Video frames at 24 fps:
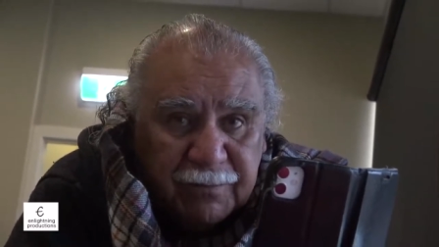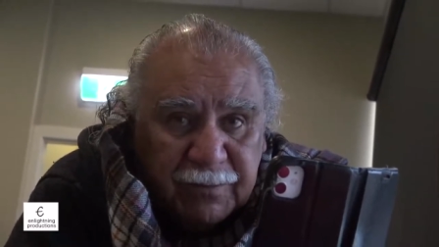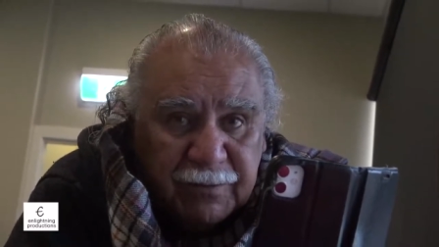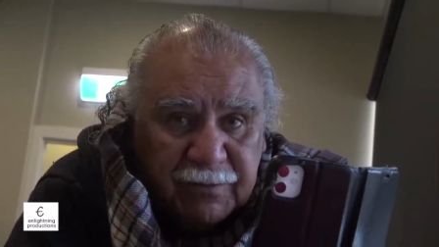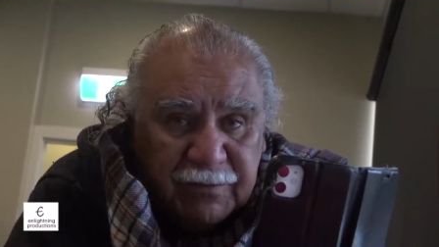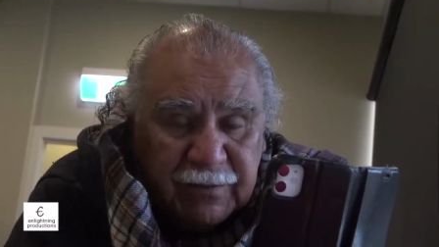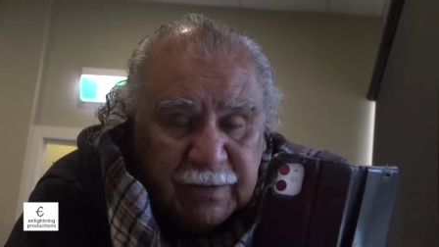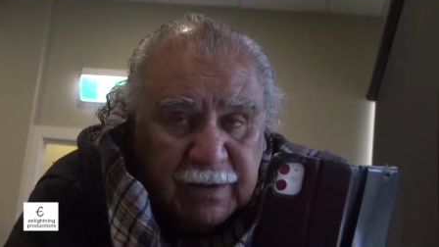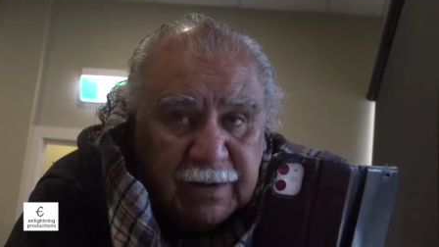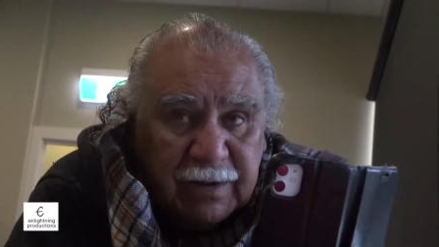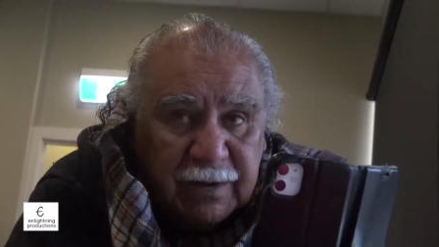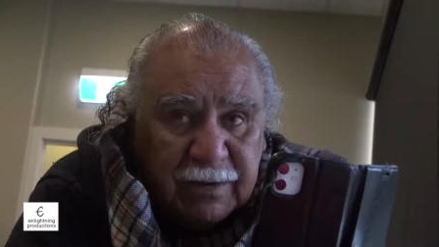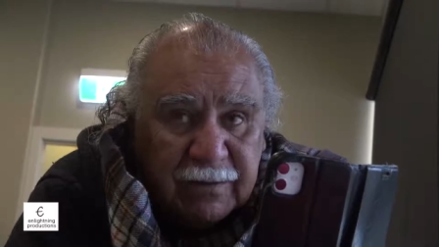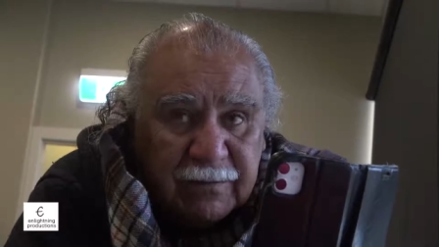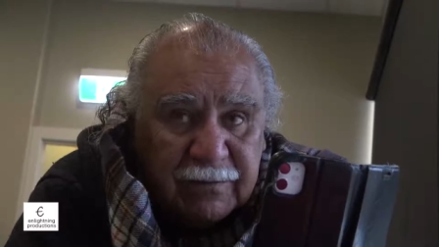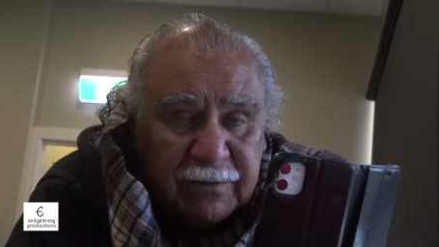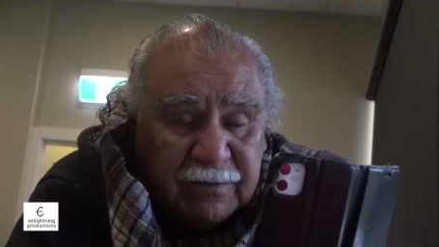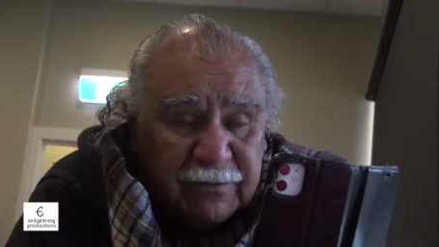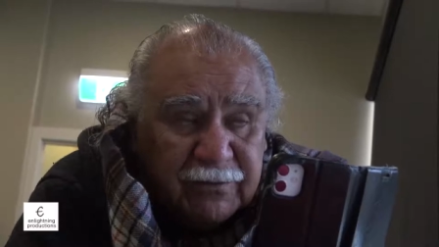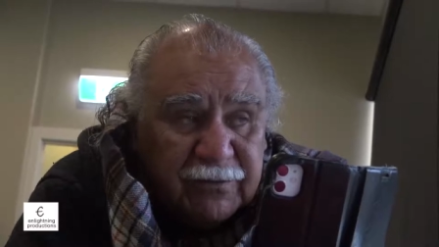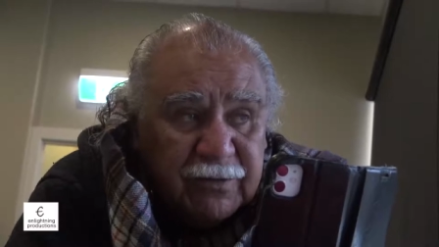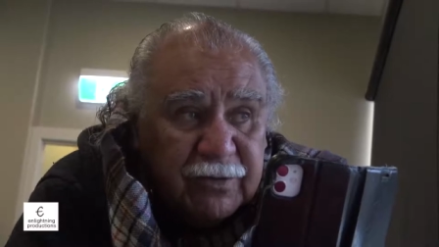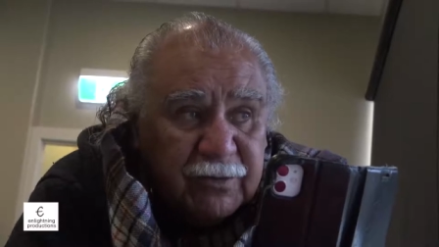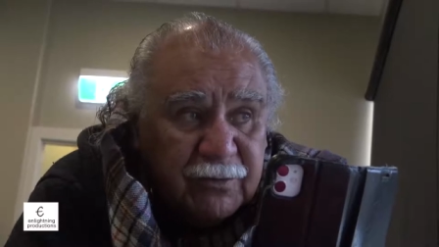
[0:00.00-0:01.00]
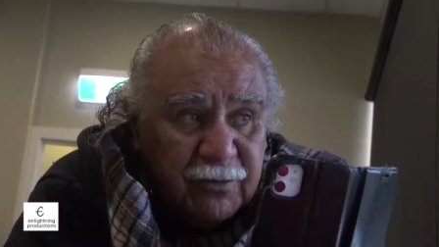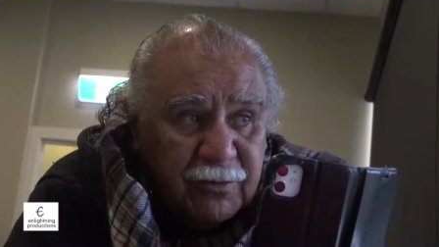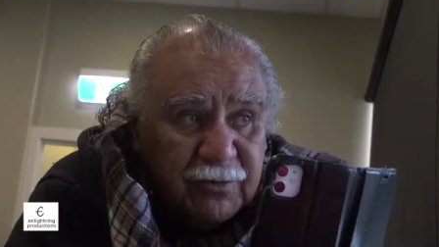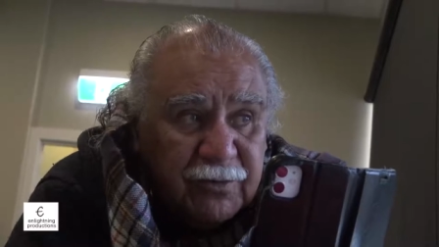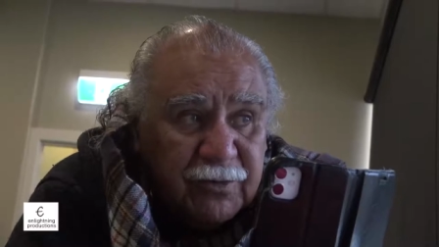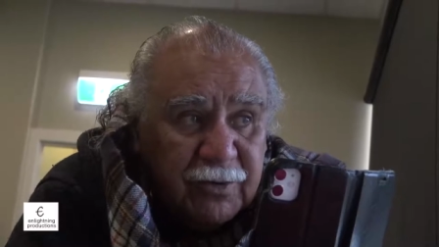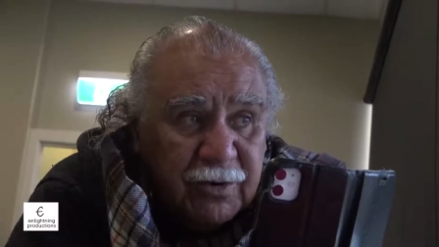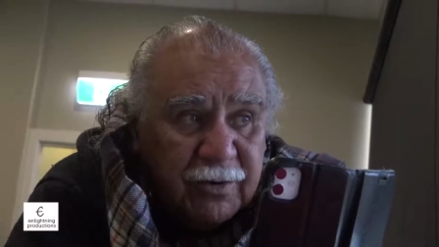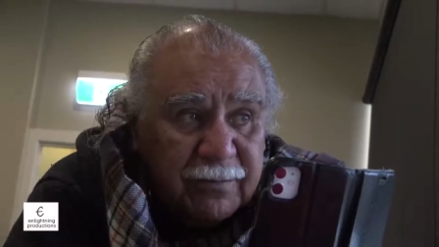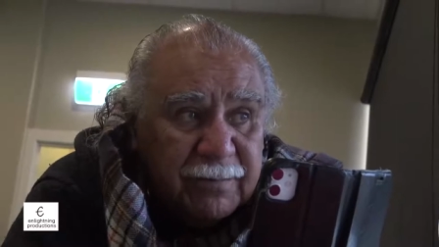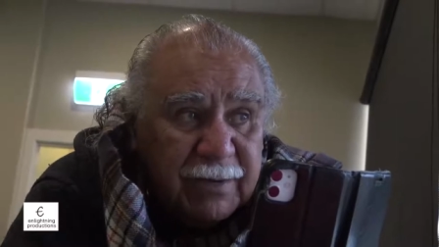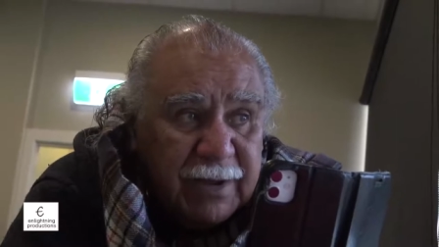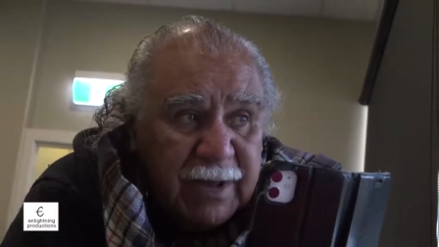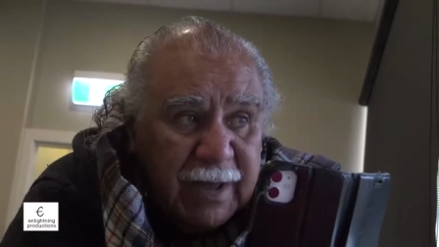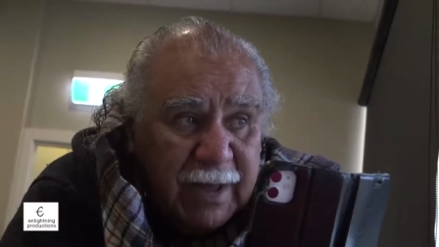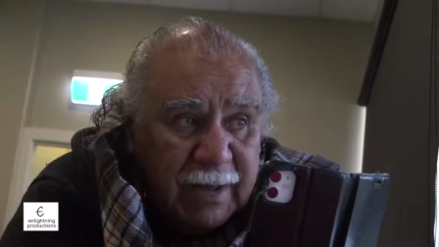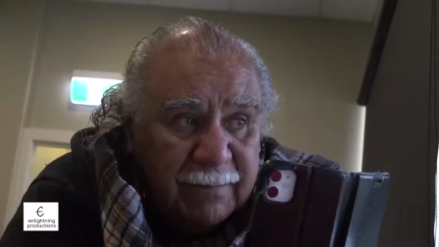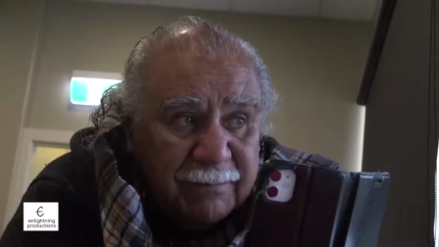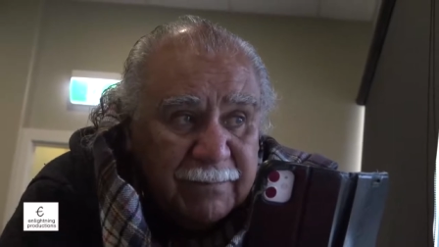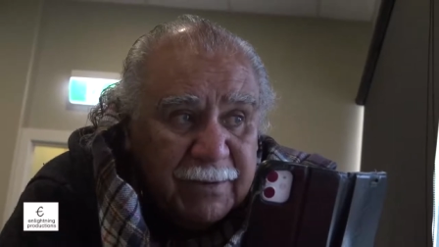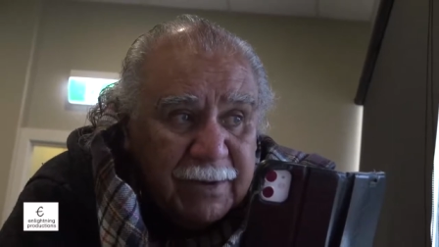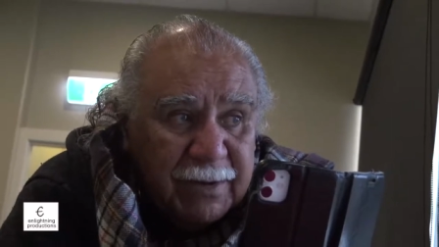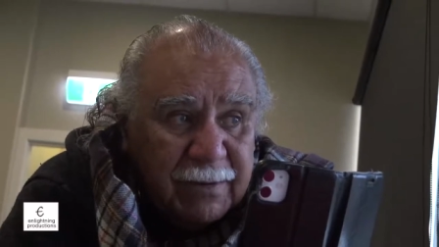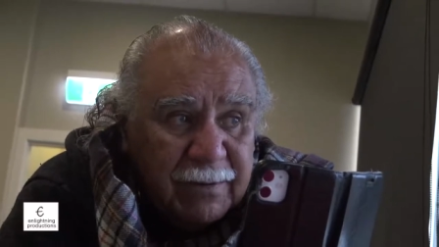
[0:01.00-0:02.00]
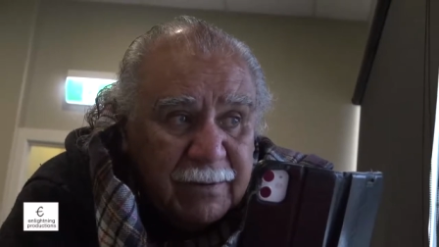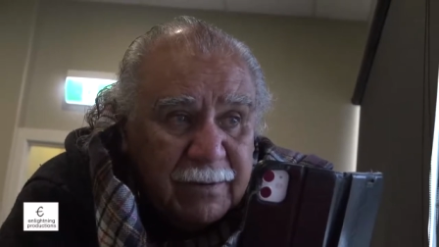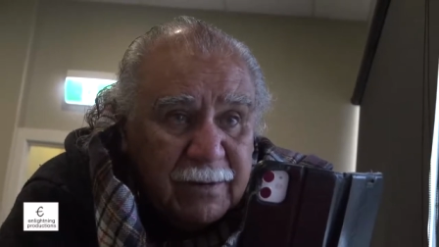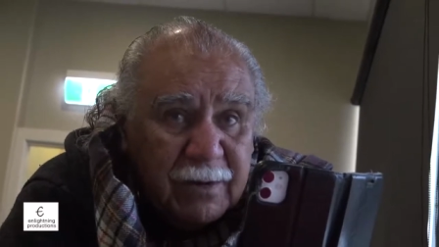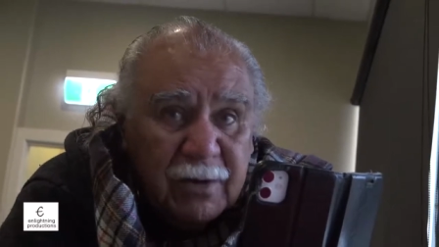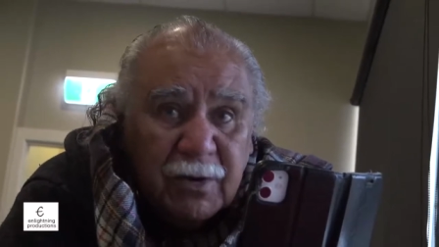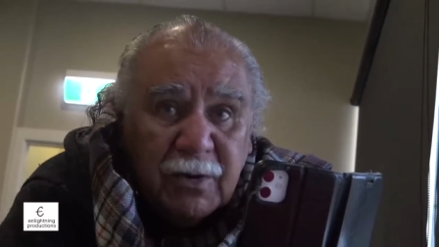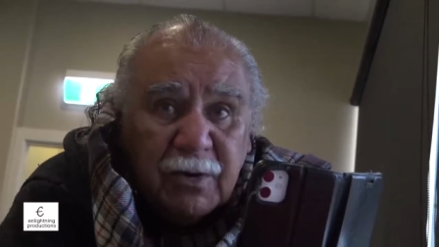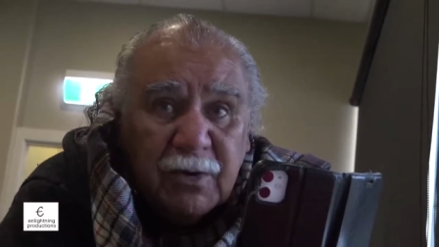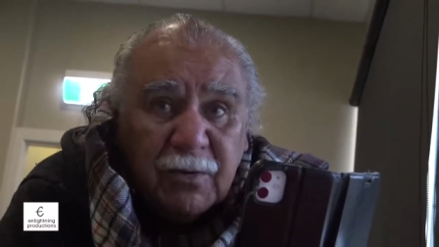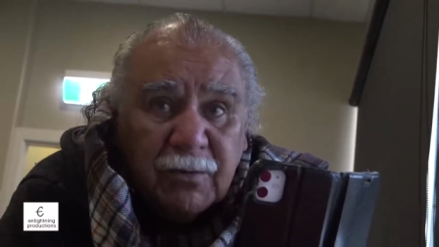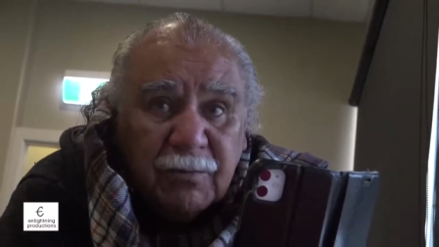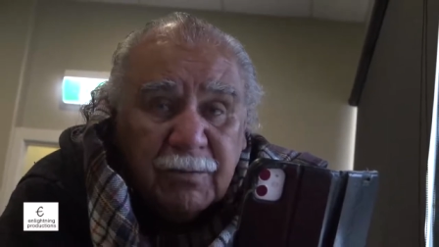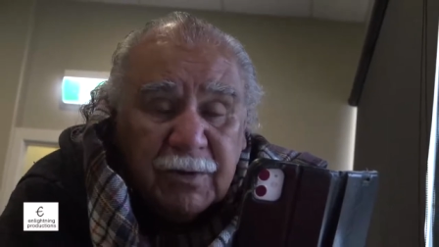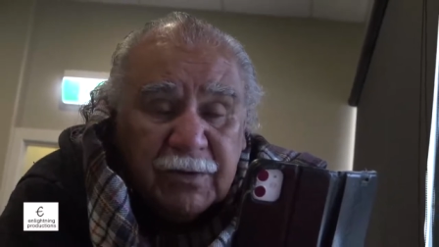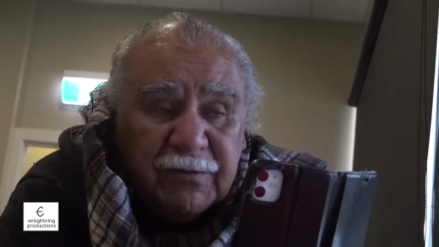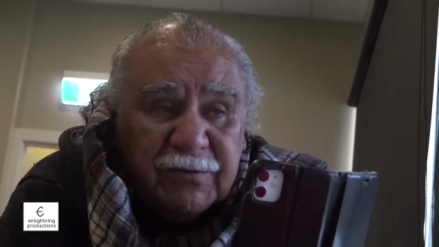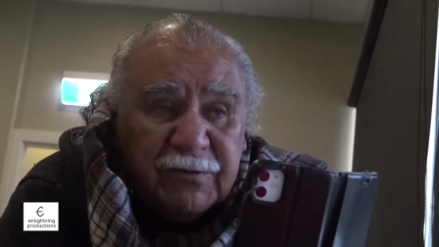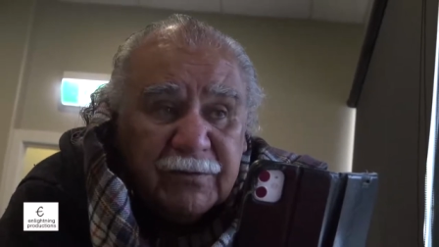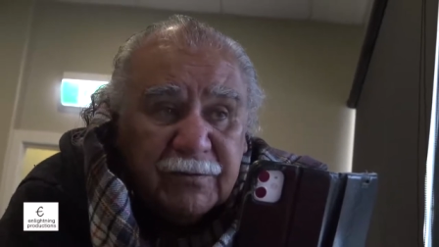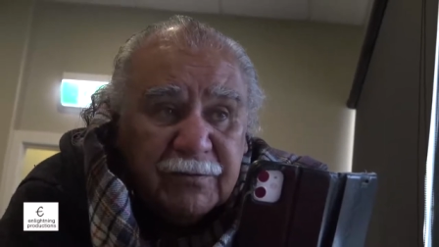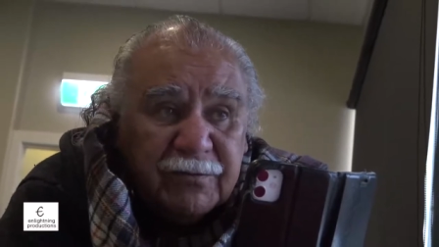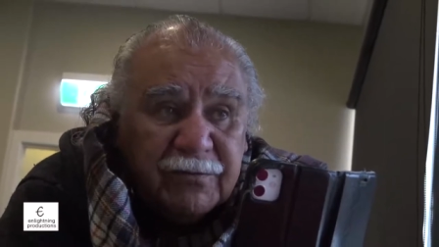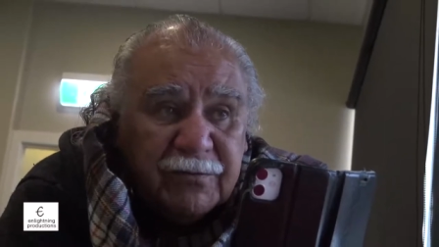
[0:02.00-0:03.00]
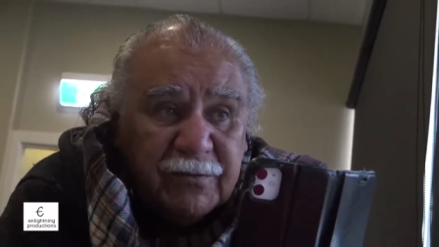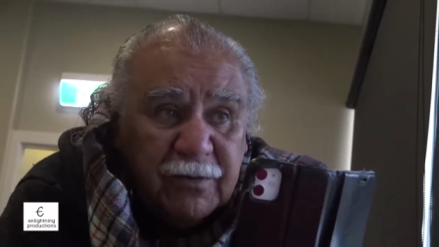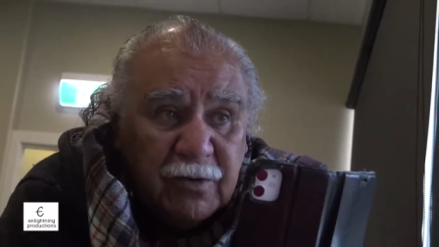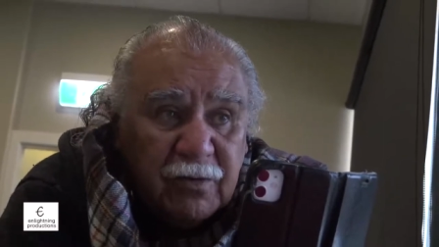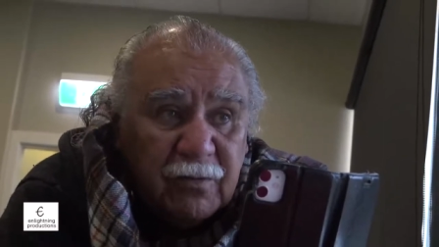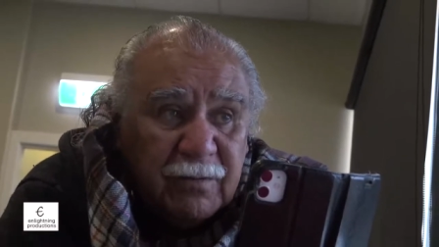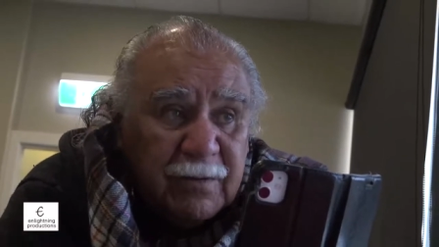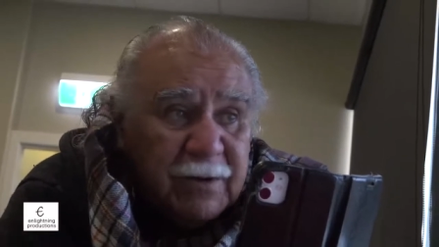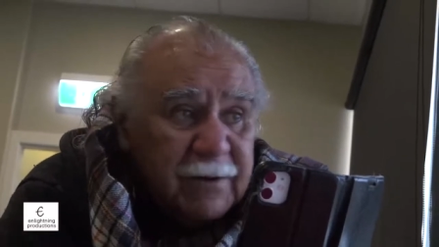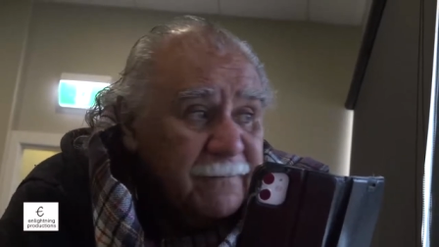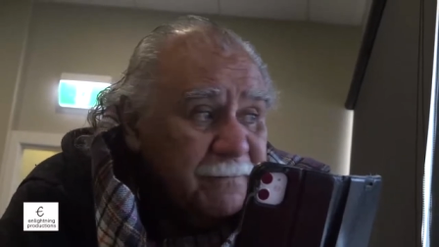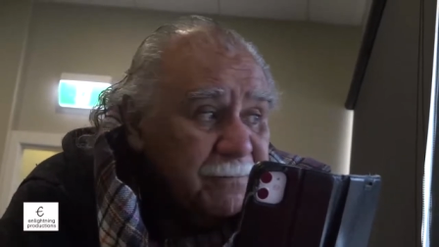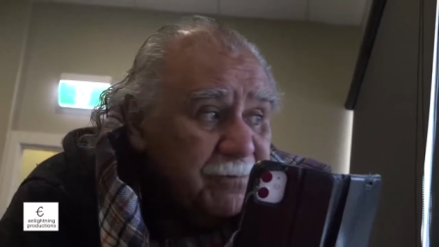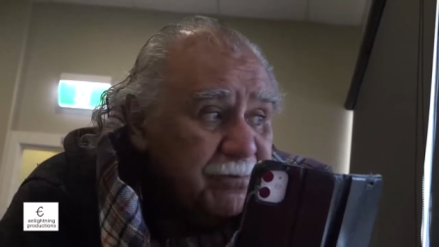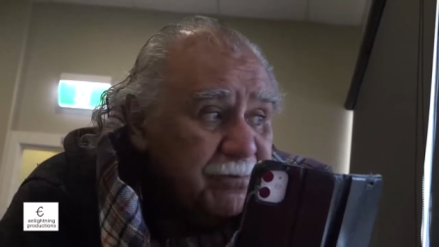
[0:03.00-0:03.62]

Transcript: saying that she could not be happy when she was sober,